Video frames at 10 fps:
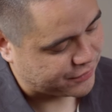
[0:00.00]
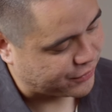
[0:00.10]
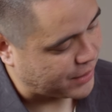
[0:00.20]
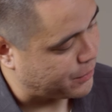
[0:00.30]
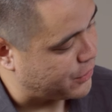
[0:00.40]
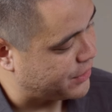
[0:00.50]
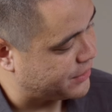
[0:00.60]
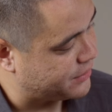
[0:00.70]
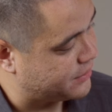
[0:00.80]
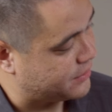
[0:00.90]
the
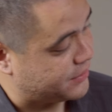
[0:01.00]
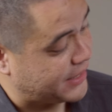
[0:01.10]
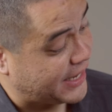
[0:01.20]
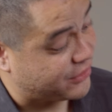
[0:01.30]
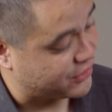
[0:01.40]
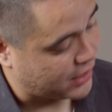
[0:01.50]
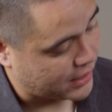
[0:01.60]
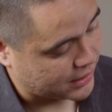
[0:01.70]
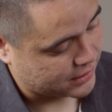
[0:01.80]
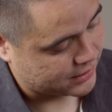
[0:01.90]
fretboard, on the headstock.